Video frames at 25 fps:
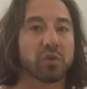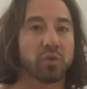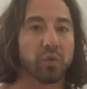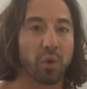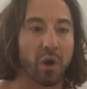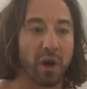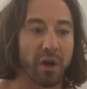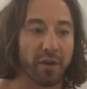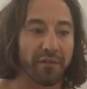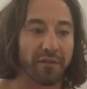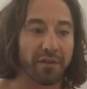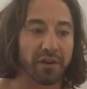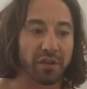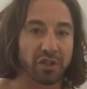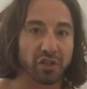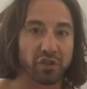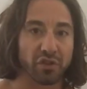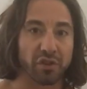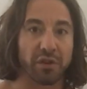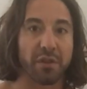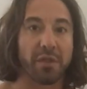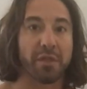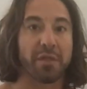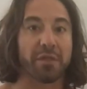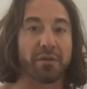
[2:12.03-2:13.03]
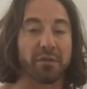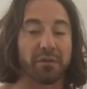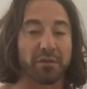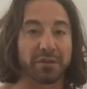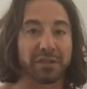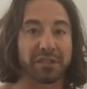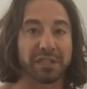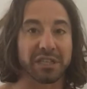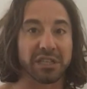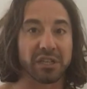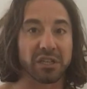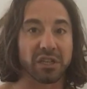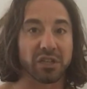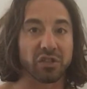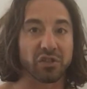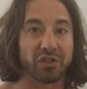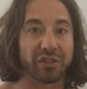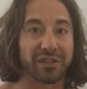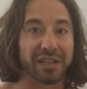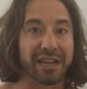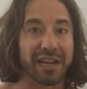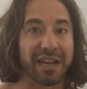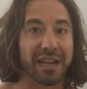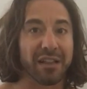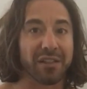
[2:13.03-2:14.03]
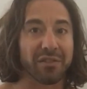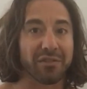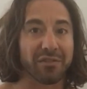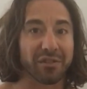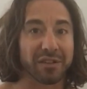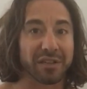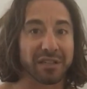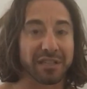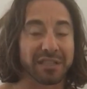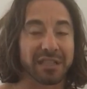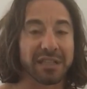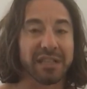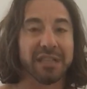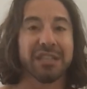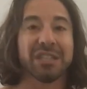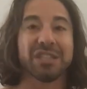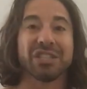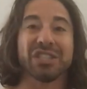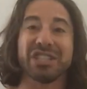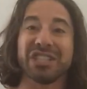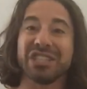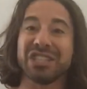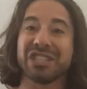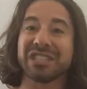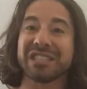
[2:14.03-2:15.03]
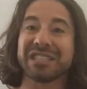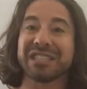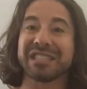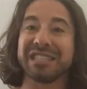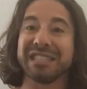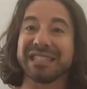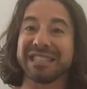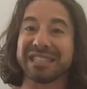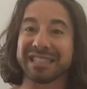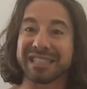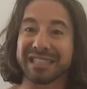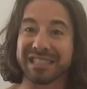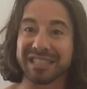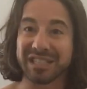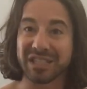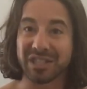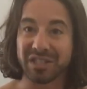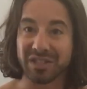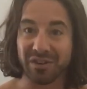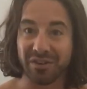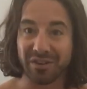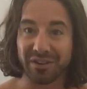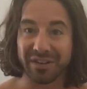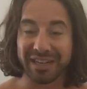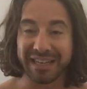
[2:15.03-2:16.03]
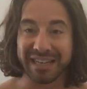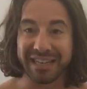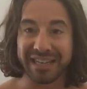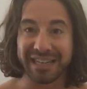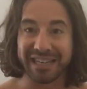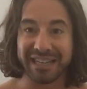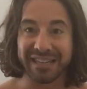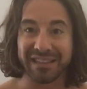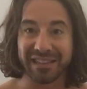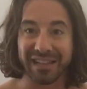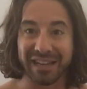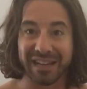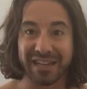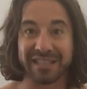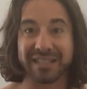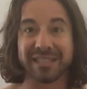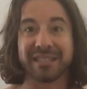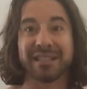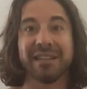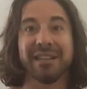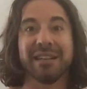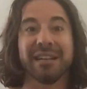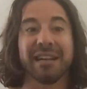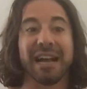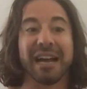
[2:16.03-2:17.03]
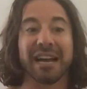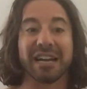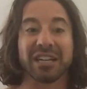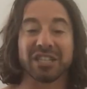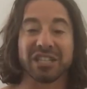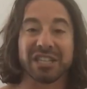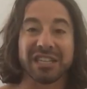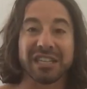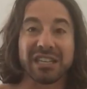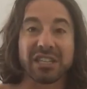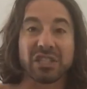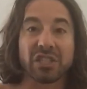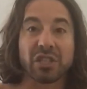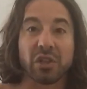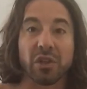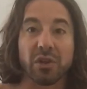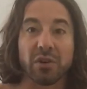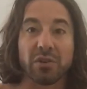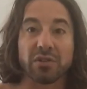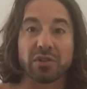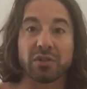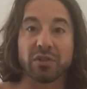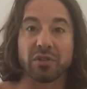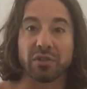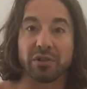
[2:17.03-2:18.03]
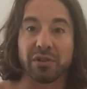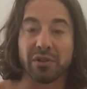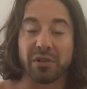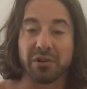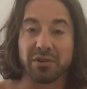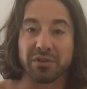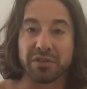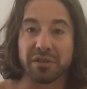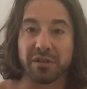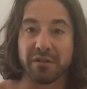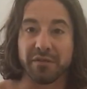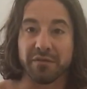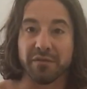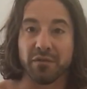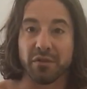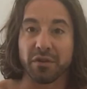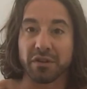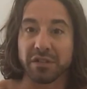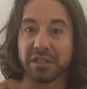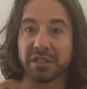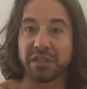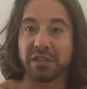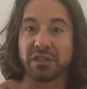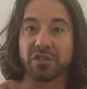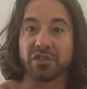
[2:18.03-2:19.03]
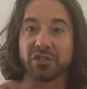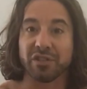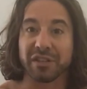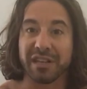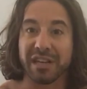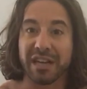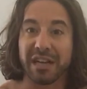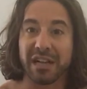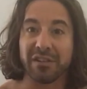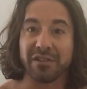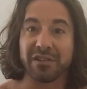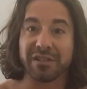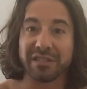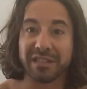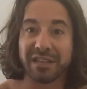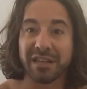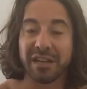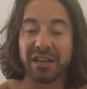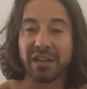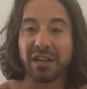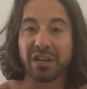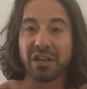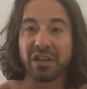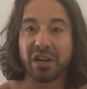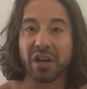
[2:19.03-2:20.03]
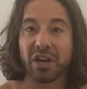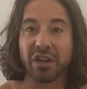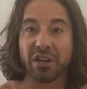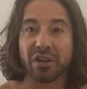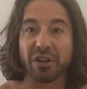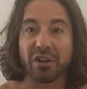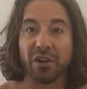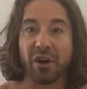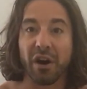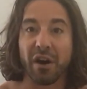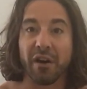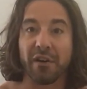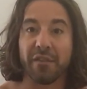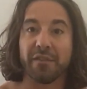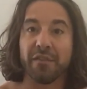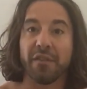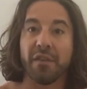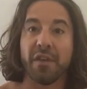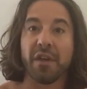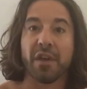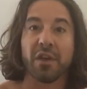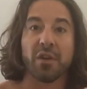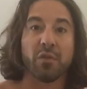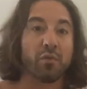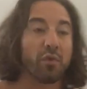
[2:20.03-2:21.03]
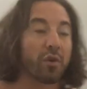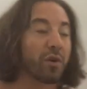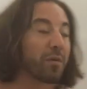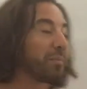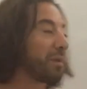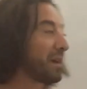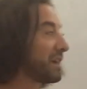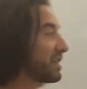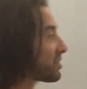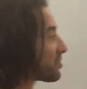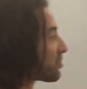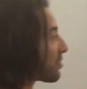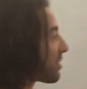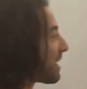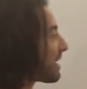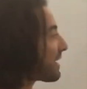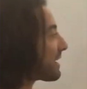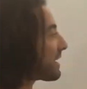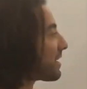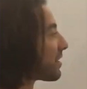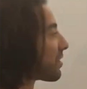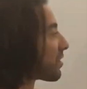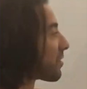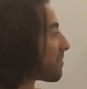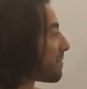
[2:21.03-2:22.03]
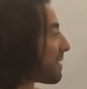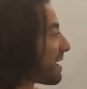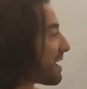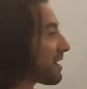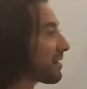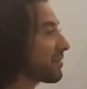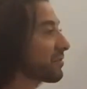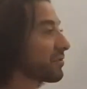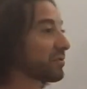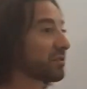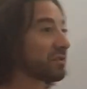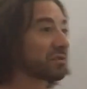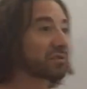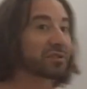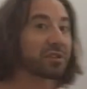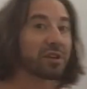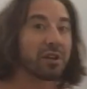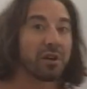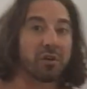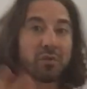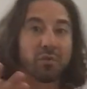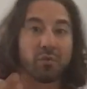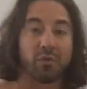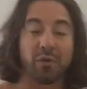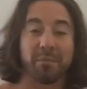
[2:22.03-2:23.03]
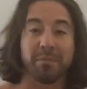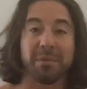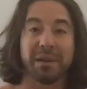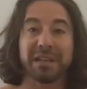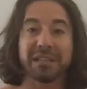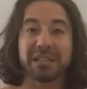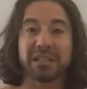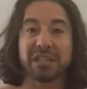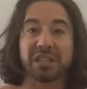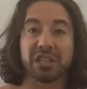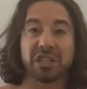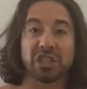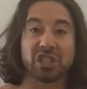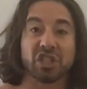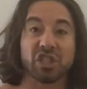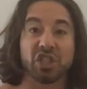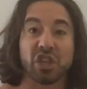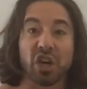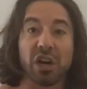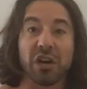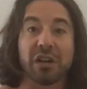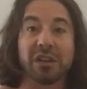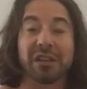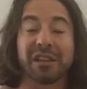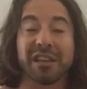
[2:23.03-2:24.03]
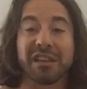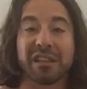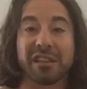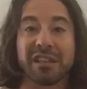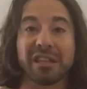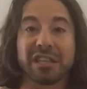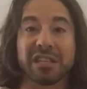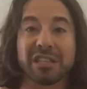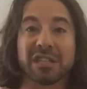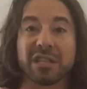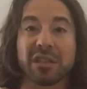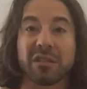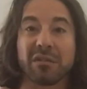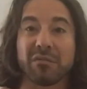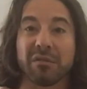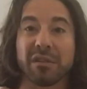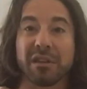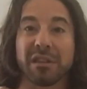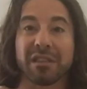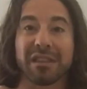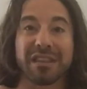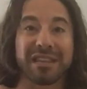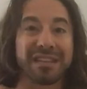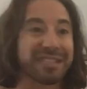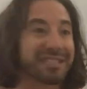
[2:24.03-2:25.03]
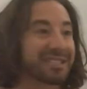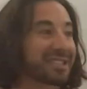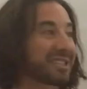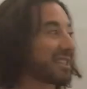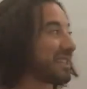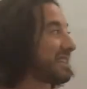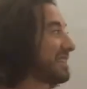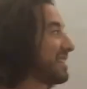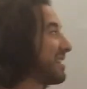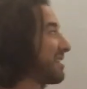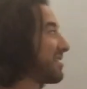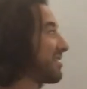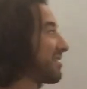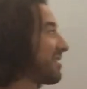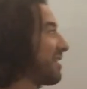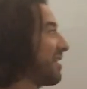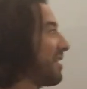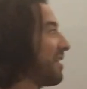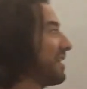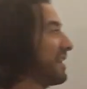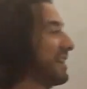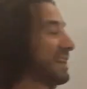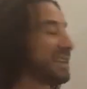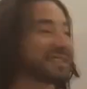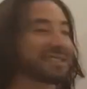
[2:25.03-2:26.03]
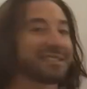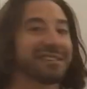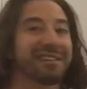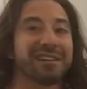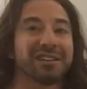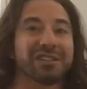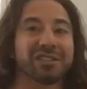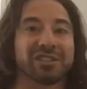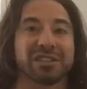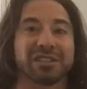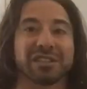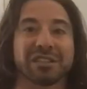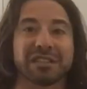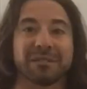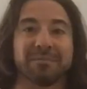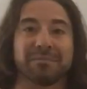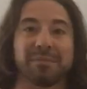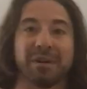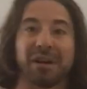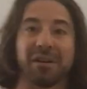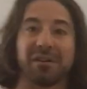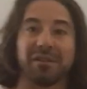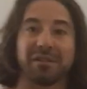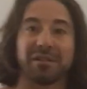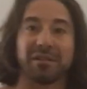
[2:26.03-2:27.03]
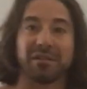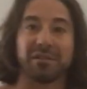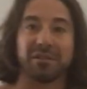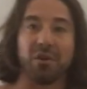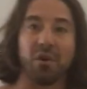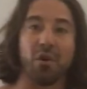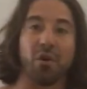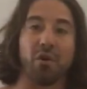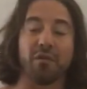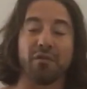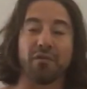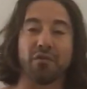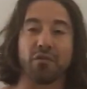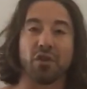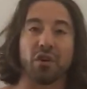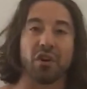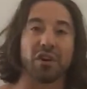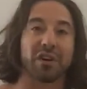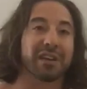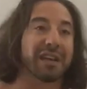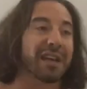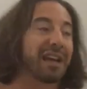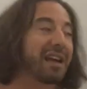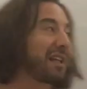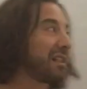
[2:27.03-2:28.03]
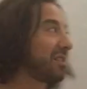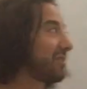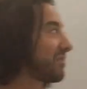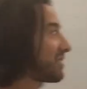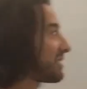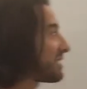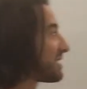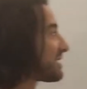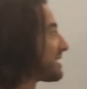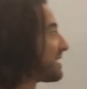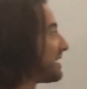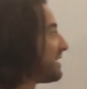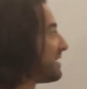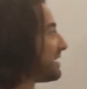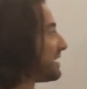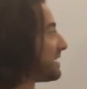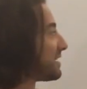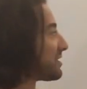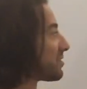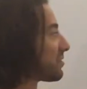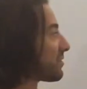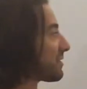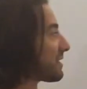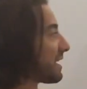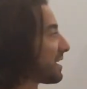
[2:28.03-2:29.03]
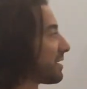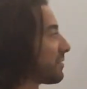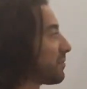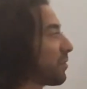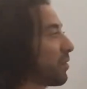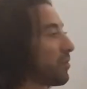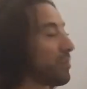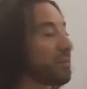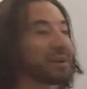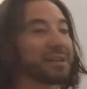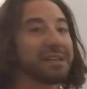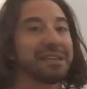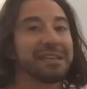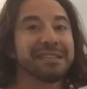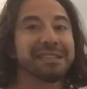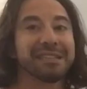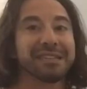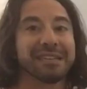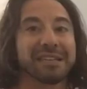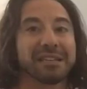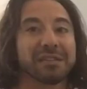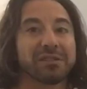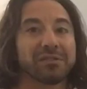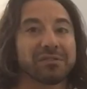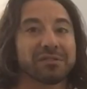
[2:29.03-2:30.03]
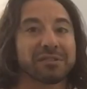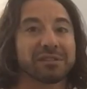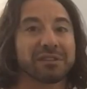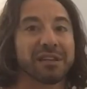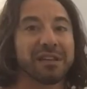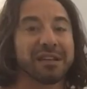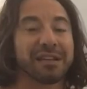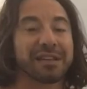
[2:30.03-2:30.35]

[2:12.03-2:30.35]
1200, 1300 calories, she just needs to start eating less. As she gets closer and closer to 1400 calories, cut it off. Where by tracking our macros, we're basically juggling these three things in the air. It's not just about overall calories. It's okay, well, we need to hit those